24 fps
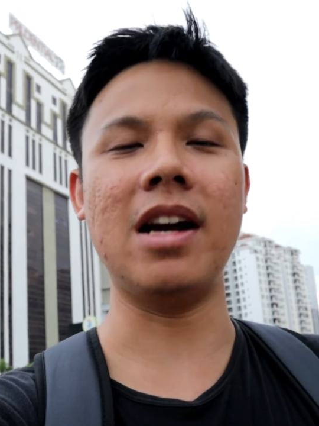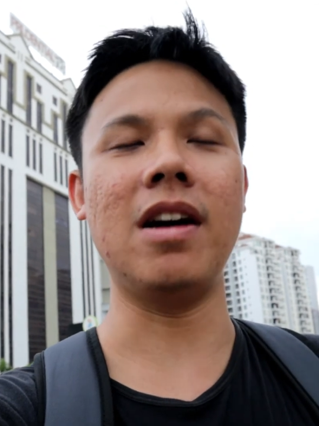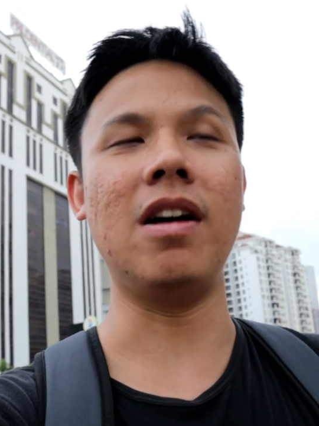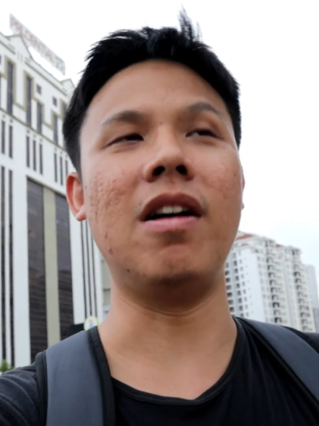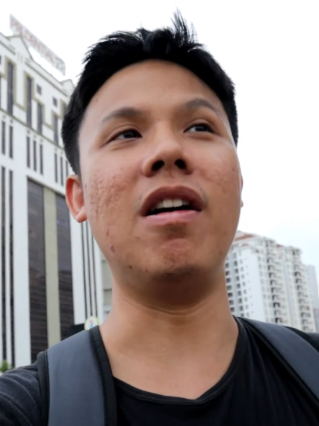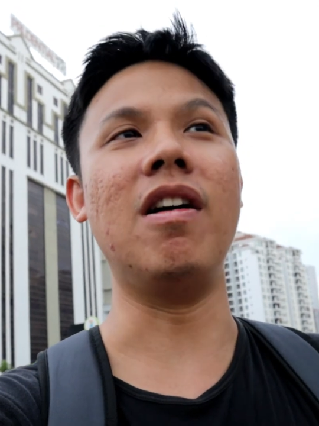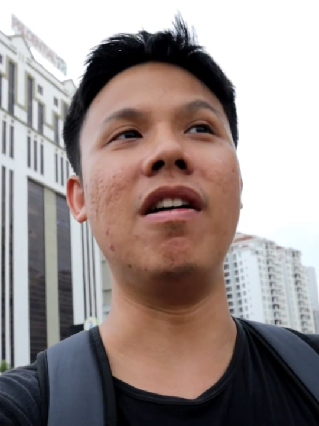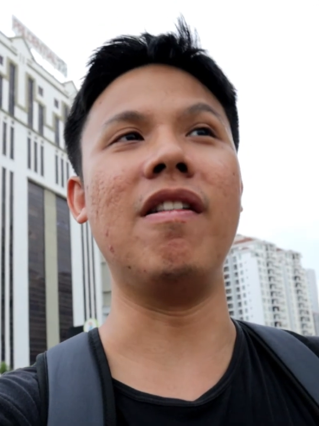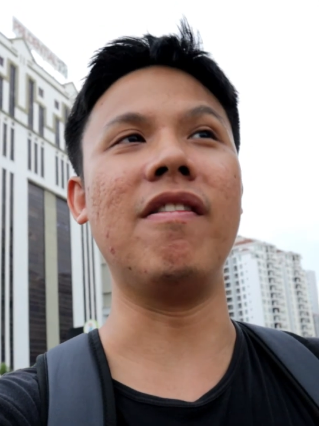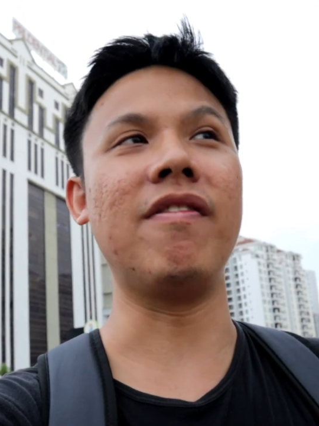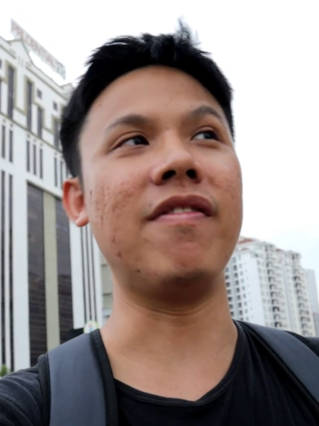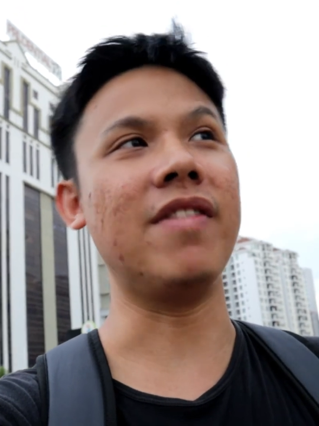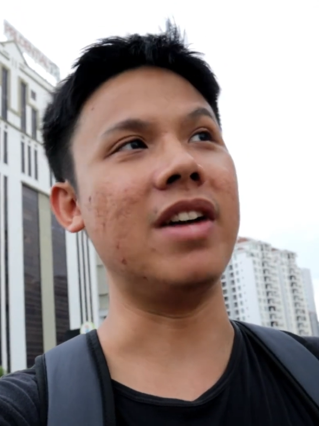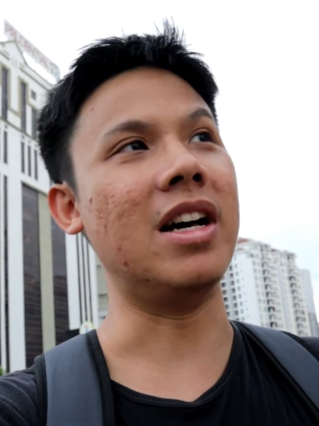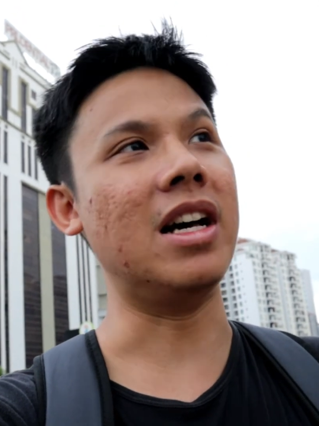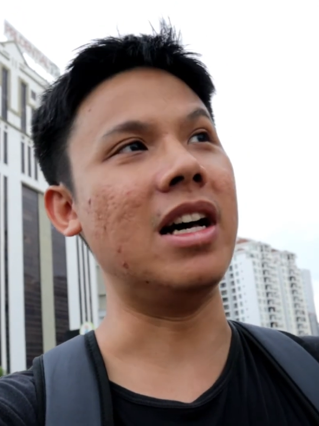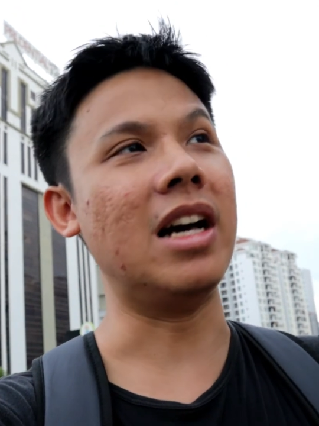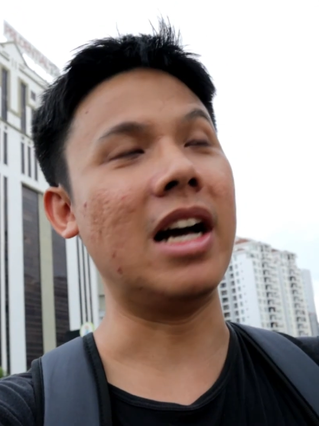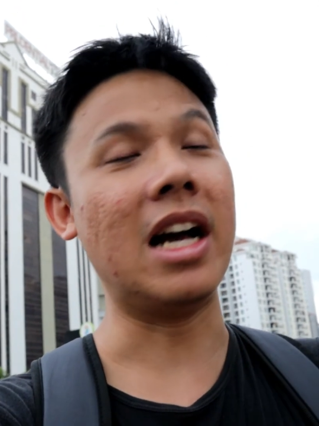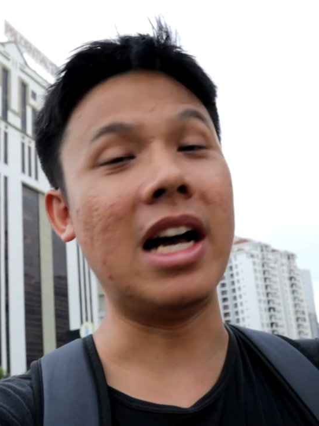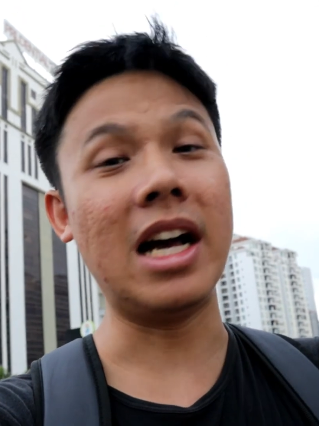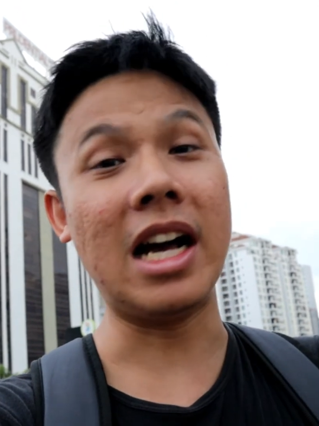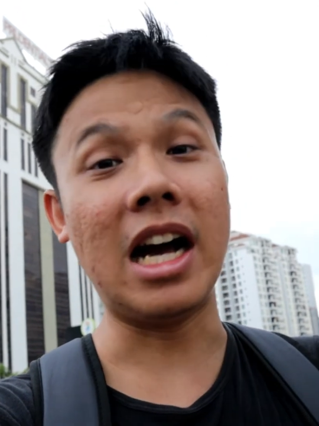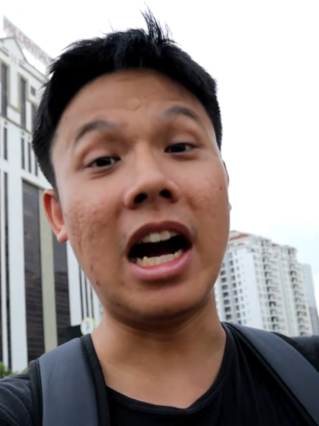of
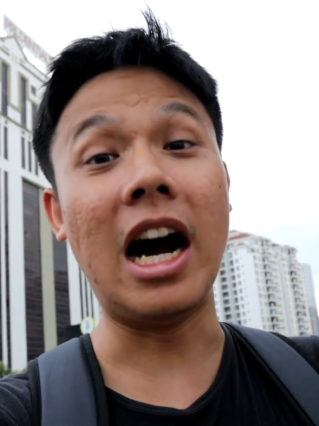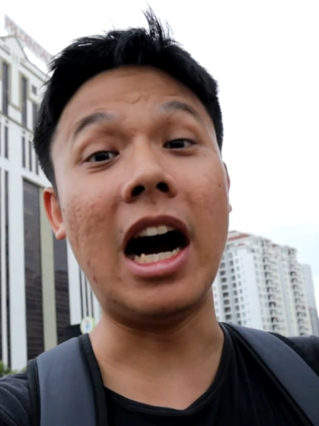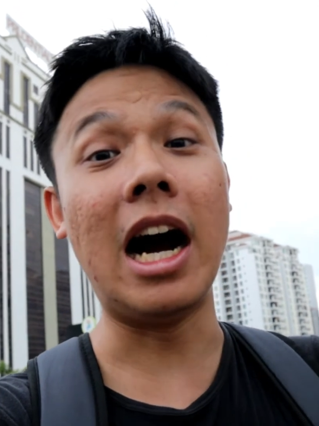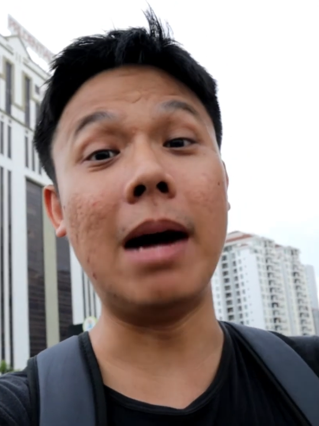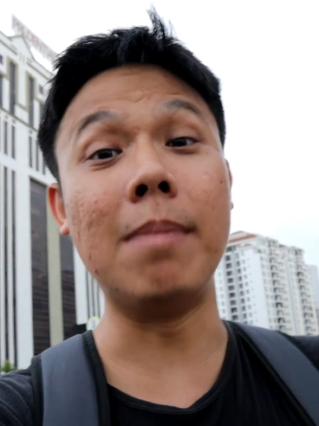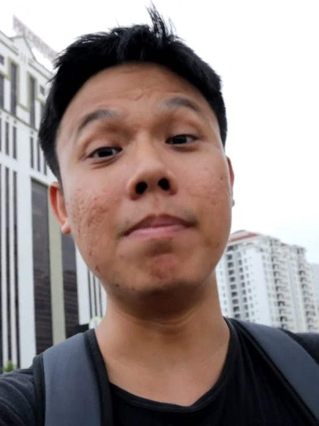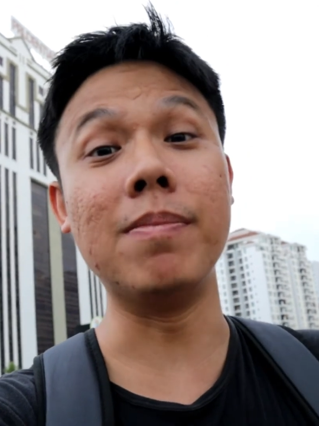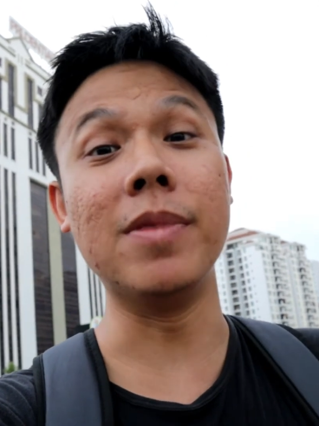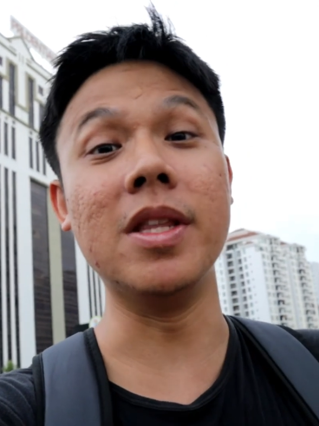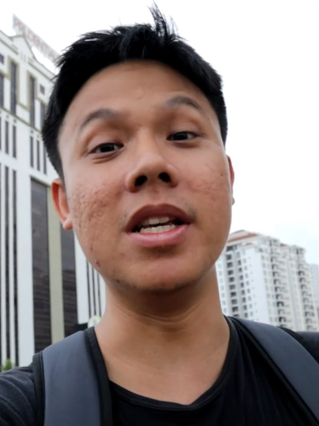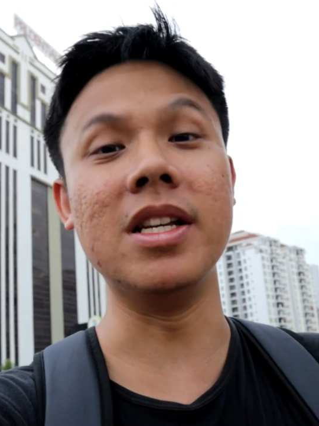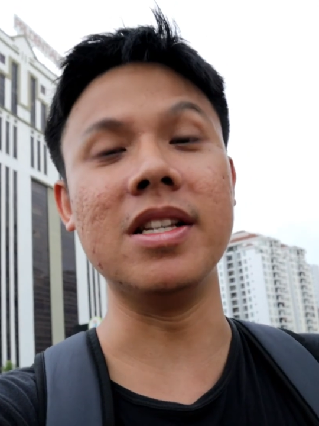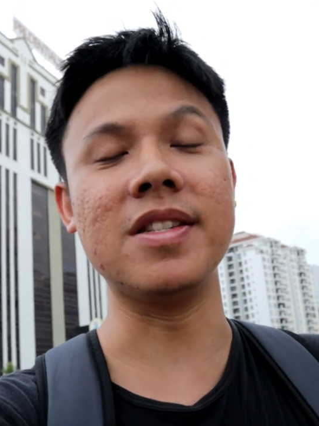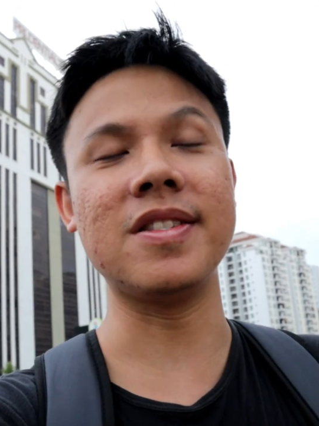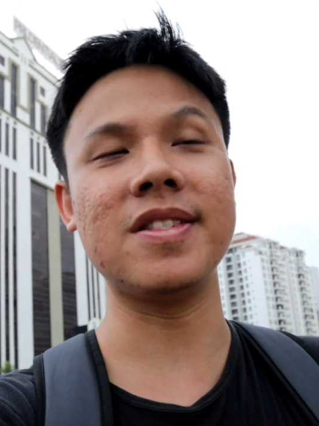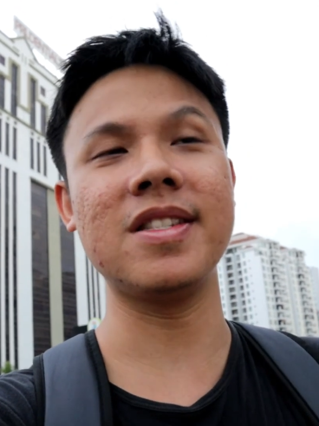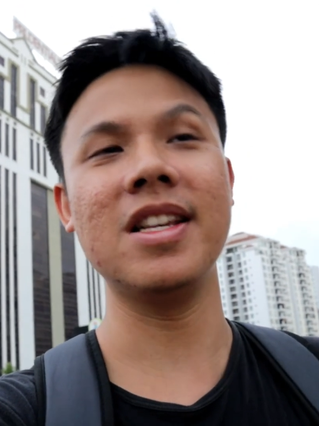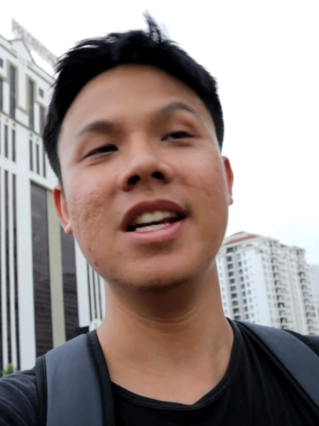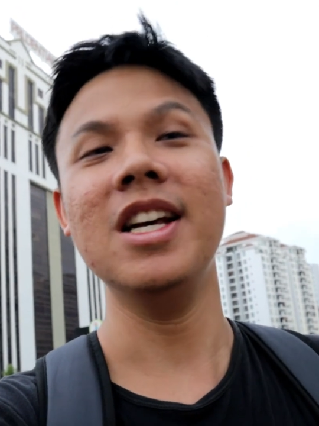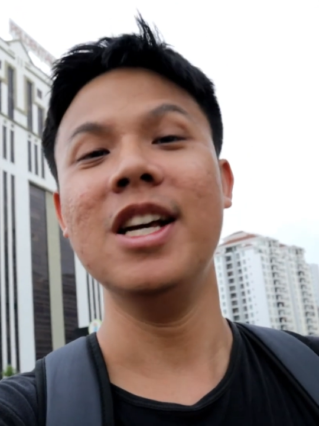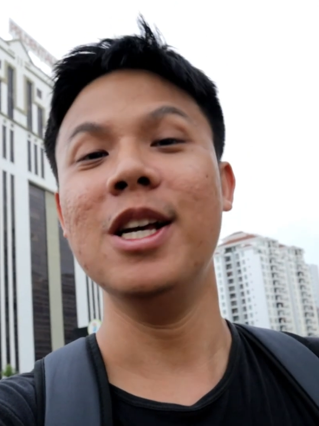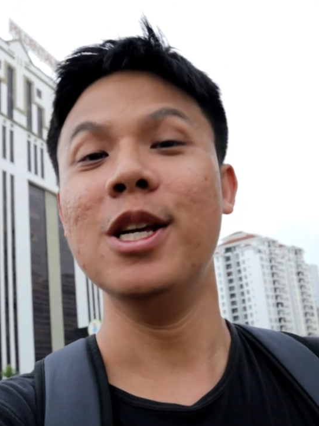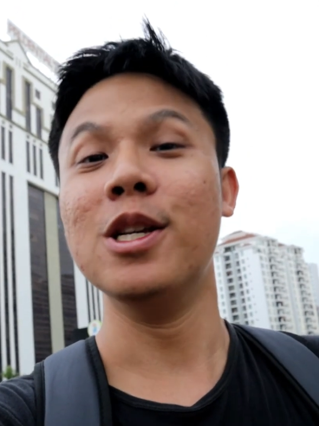calmness.